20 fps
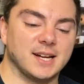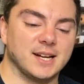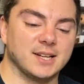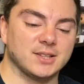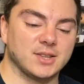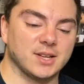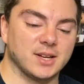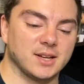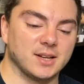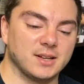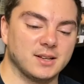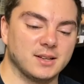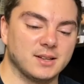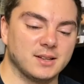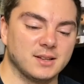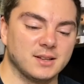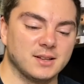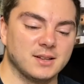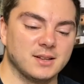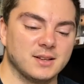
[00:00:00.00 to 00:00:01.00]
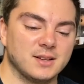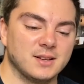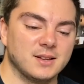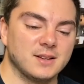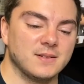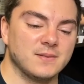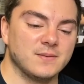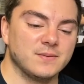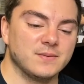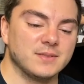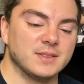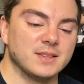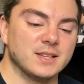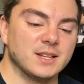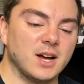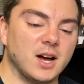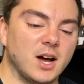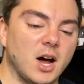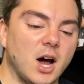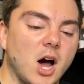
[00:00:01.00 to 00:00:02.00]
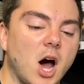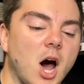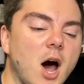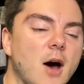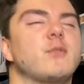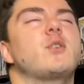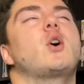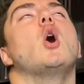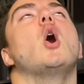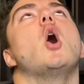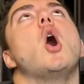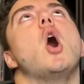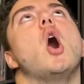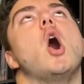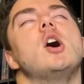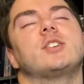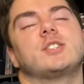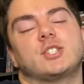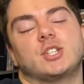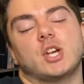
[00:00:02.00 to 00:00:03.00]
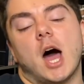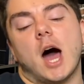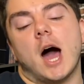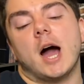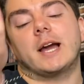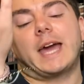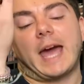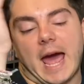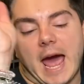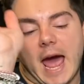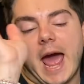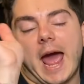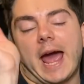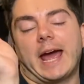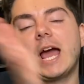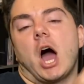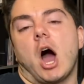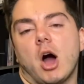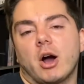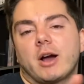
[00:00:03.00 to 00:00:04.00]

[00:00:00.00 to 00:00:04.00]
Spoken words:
aren't they? Of course, okay.